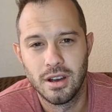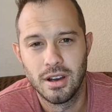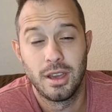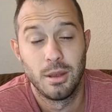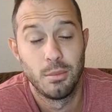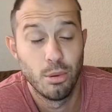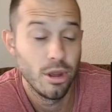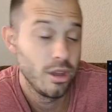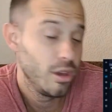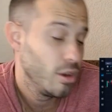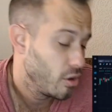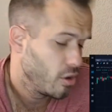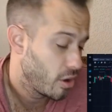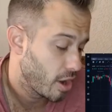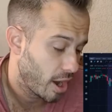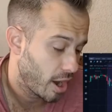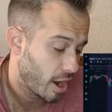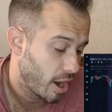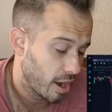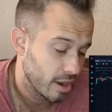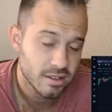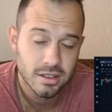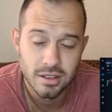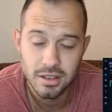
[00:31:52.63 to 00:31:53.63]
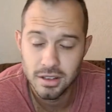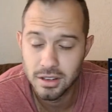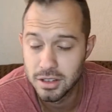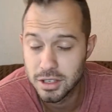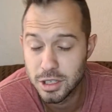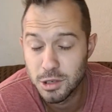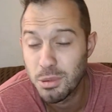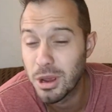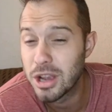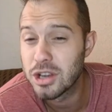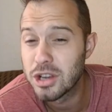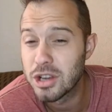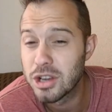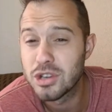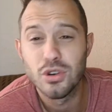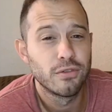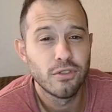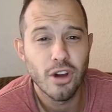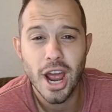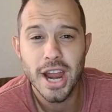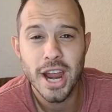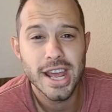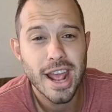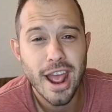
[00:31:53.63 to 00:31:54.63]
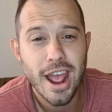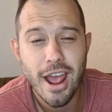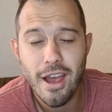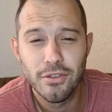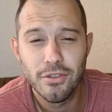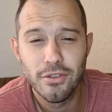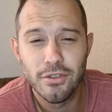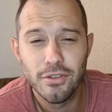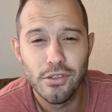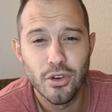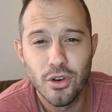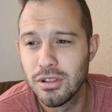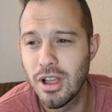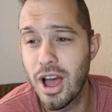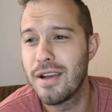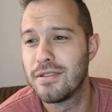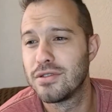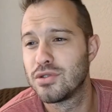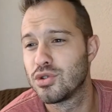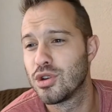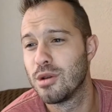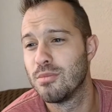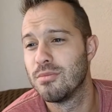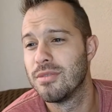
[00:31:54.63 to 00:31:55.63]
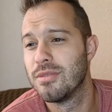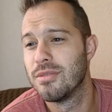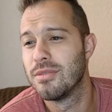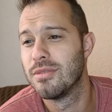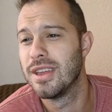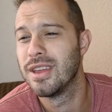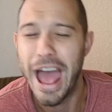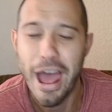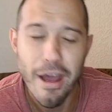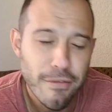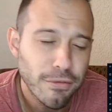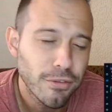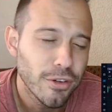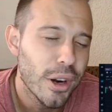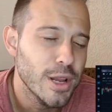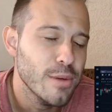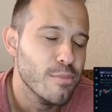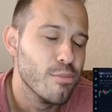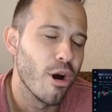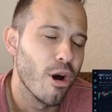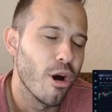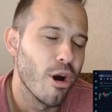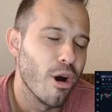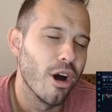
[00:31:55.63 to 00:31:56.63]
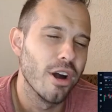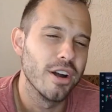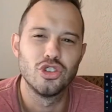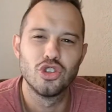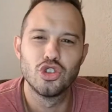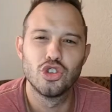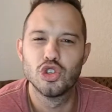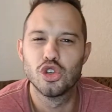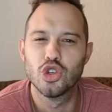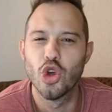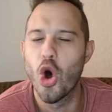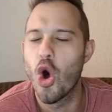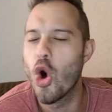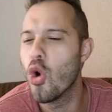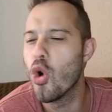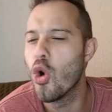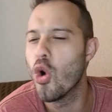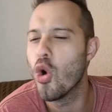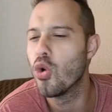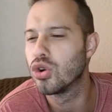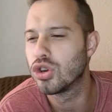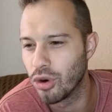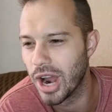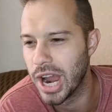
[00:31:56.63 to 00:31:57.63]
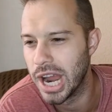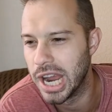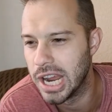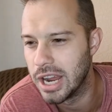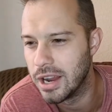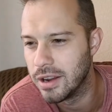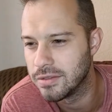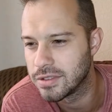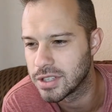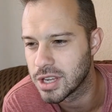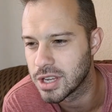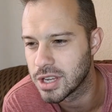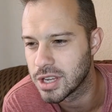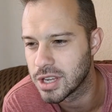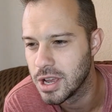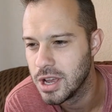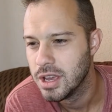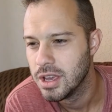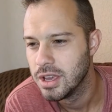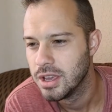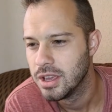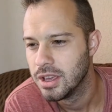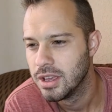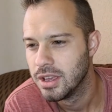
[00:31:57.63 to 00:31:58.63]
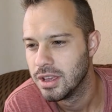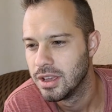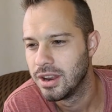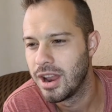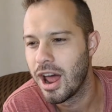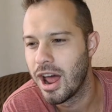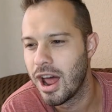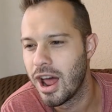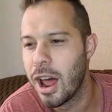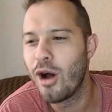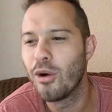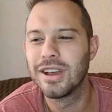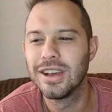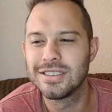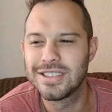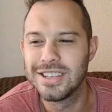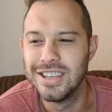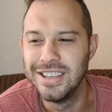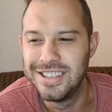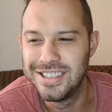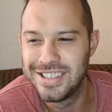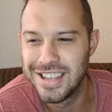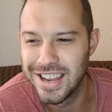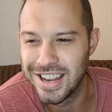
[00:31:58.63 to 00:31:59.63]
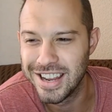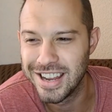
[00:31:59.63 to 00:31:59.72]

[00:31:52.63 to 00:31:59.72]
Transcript: I could bring you guys the, the special Friday afternoon live stream that everybody so craves. Now we're guessing